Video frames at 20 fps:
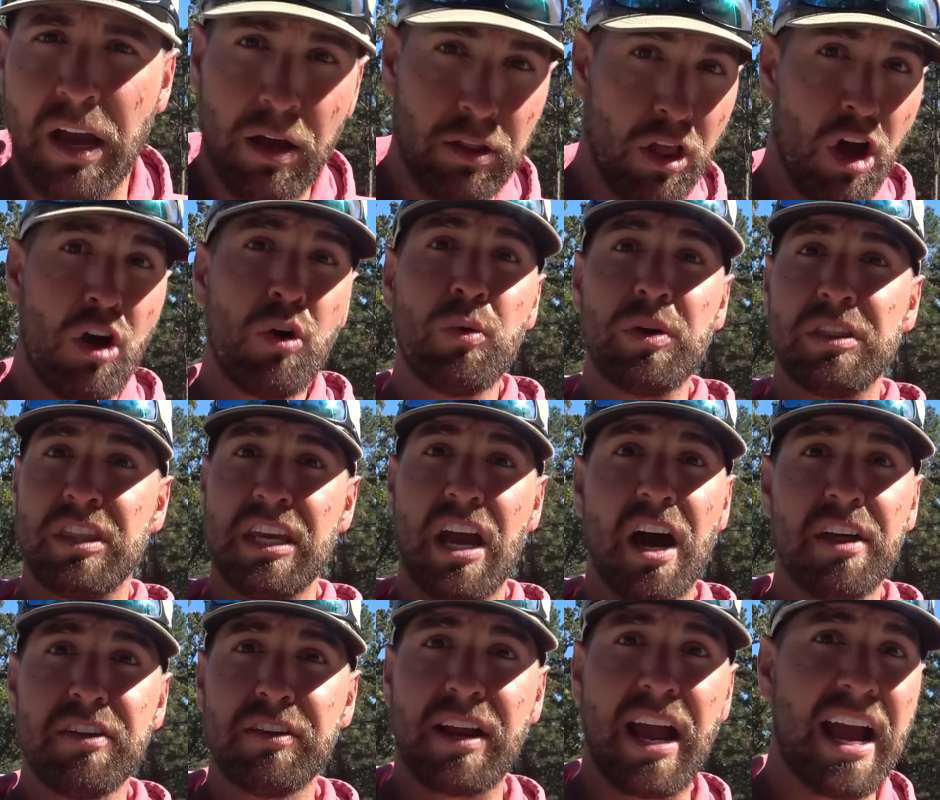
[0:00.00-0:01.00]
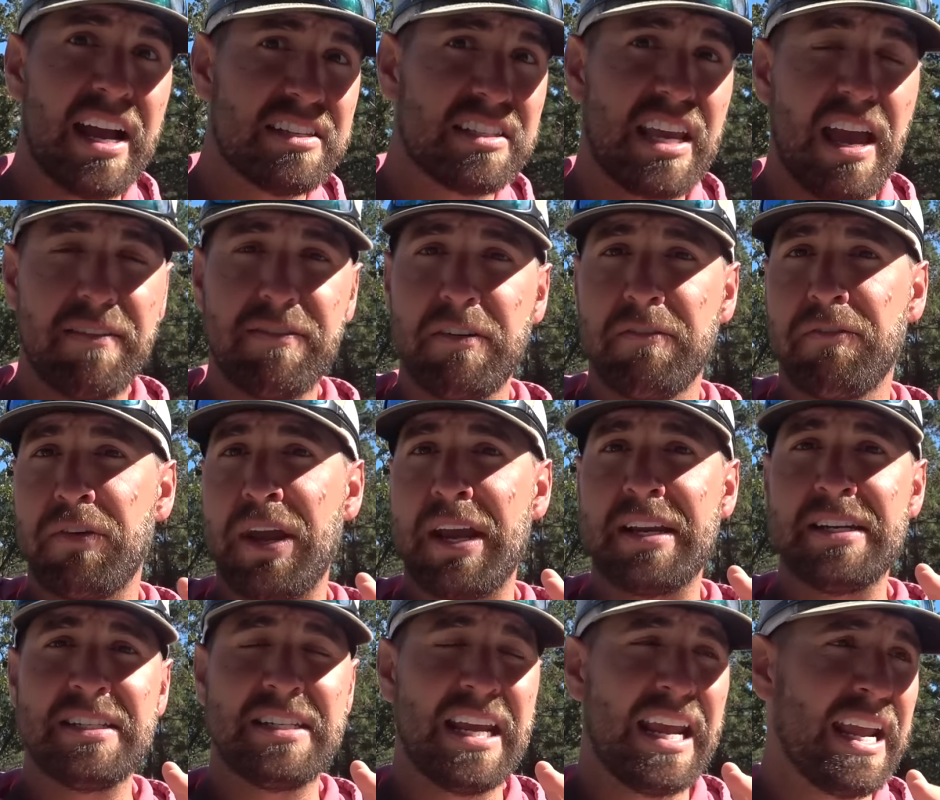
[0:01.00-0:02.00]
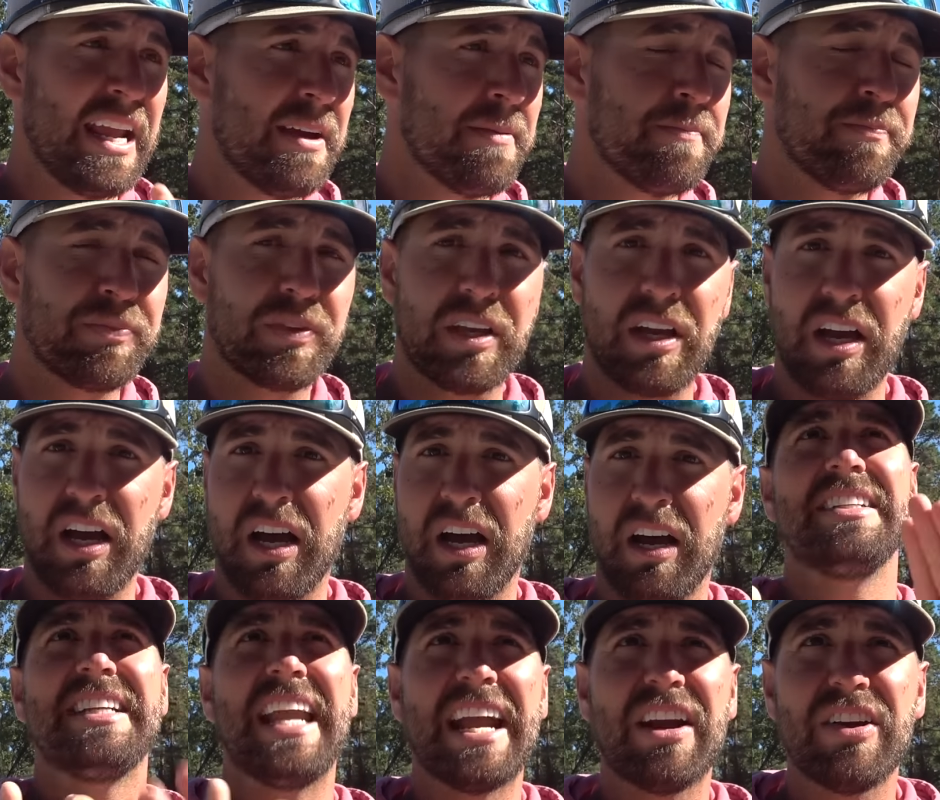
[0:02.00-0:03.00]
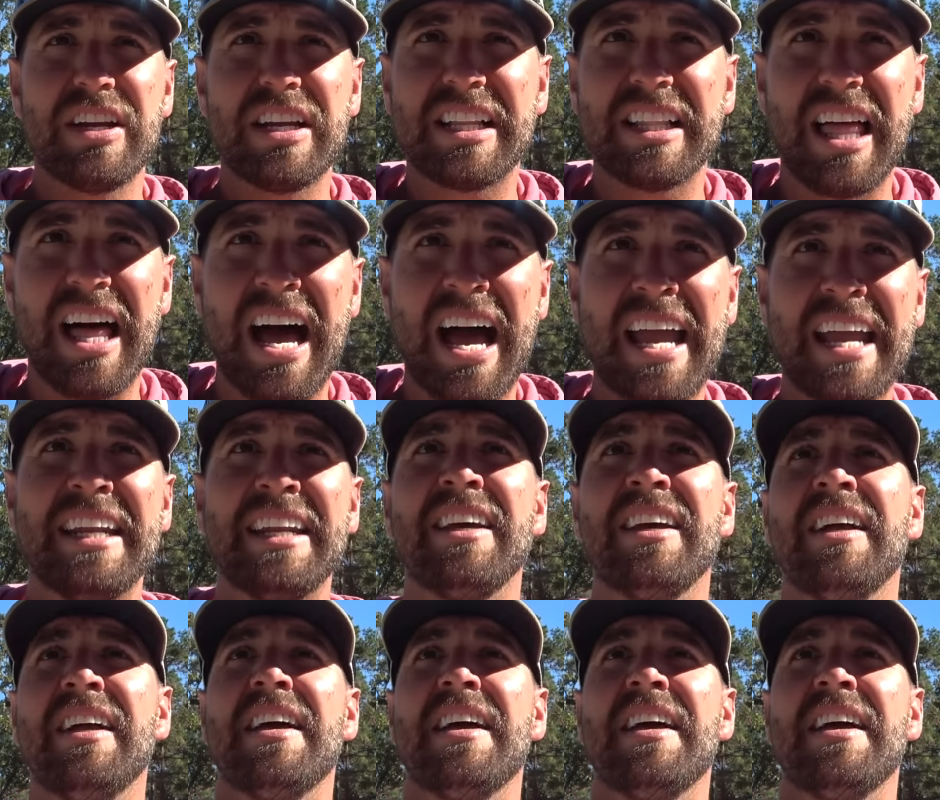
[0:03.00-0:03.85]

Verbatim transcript: along with the other guys, Kevin Van Dam, uh, Gary Klein.